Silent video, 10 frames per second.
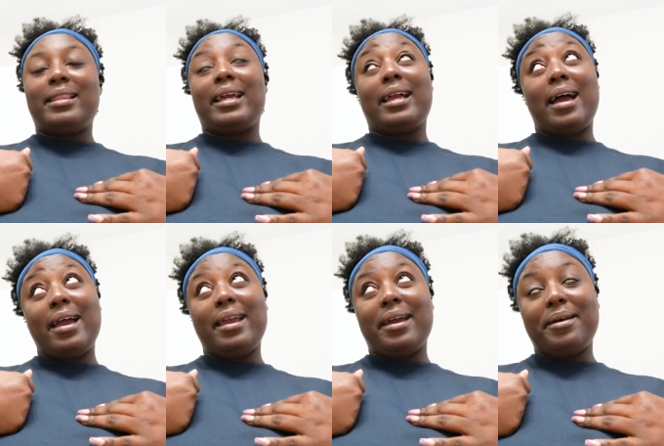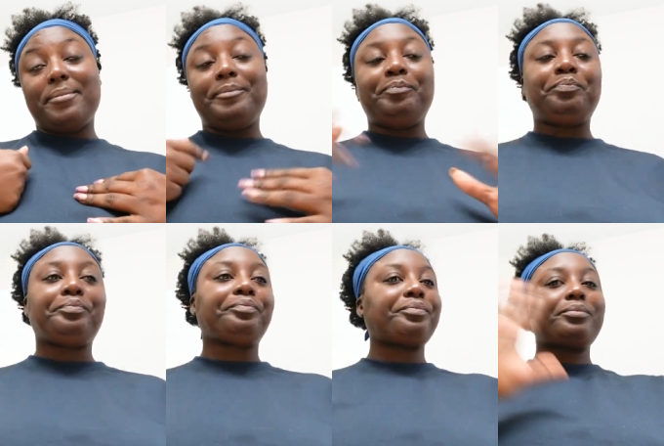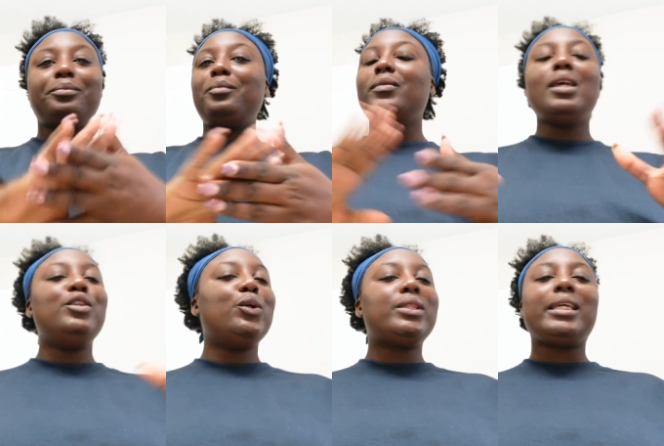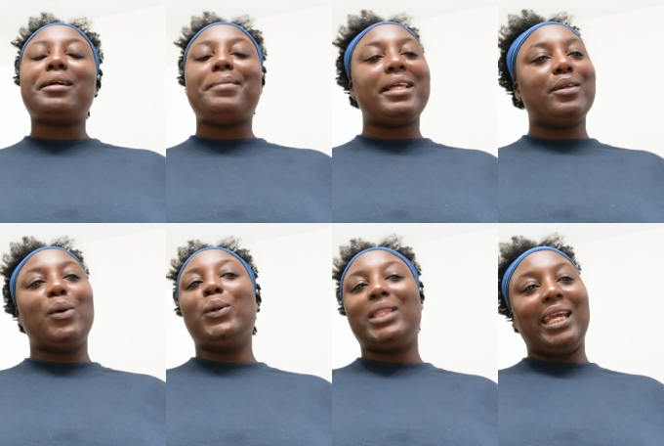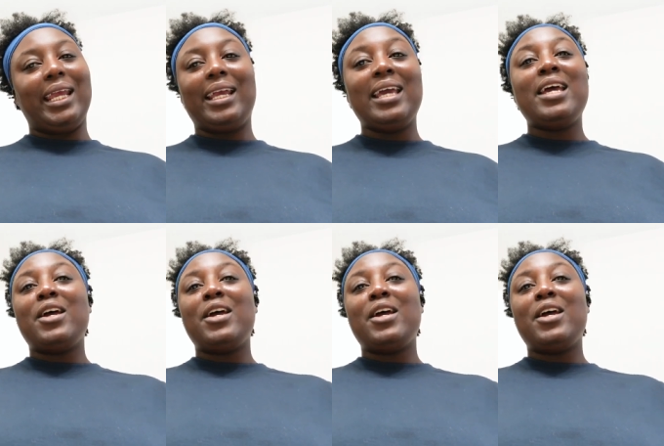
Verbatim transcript: like I am, don't think about the whole thing.